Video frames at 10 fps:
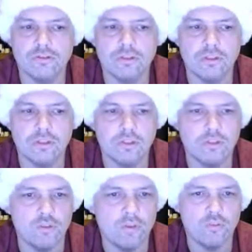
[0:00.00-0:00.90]

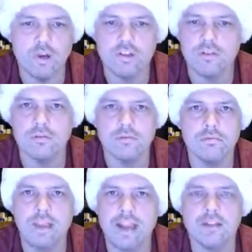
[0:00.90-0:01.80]
if you have questions,
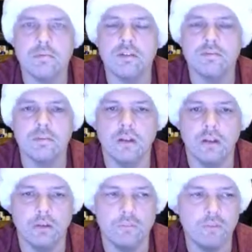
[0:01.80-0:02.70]
ask me.
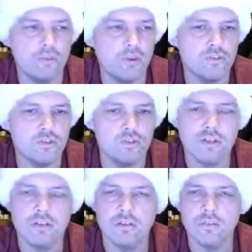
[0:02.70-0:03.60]
If you have
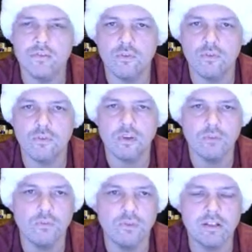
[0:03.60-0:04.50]
suggestions
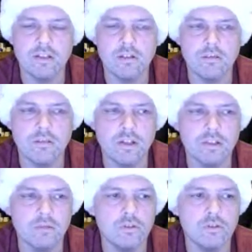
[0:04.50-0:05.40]
for things that we
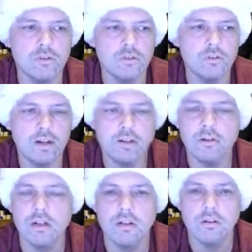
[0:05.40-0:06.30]
could do better,
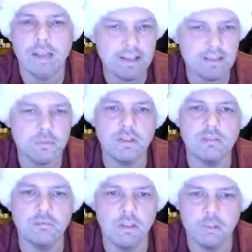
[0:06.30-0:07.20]
ask me.
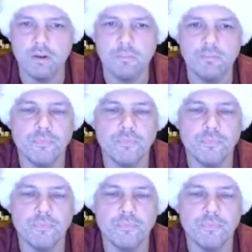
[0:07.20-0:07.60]
Let me know.